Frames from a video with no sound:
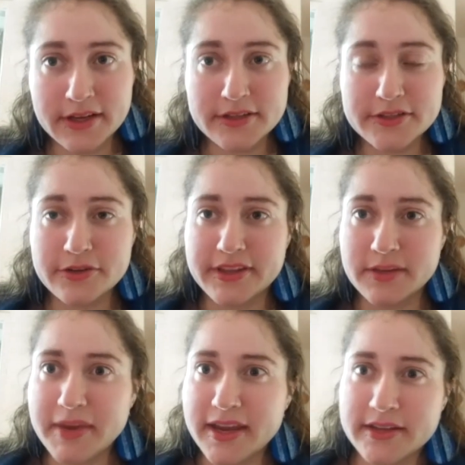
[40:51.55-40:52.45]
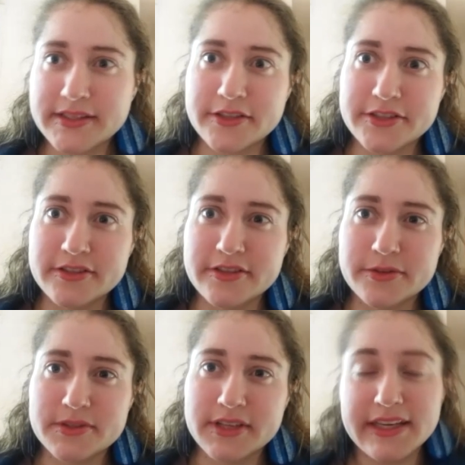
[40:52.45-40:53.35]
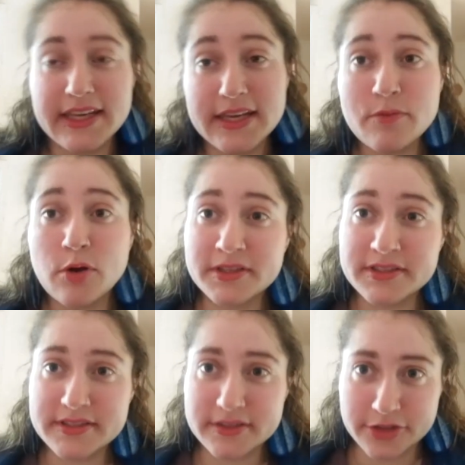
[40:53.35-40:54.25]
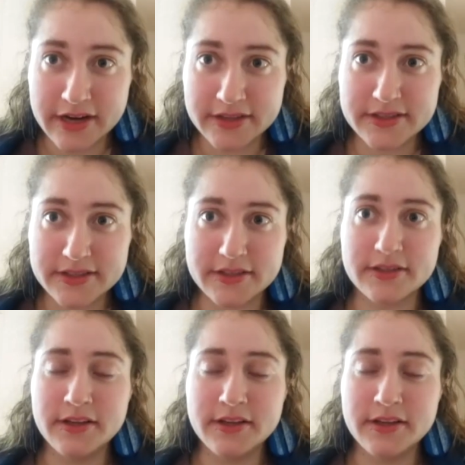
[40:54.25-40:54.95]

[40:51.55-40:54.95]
So I think paying attention to those like key moments and trying to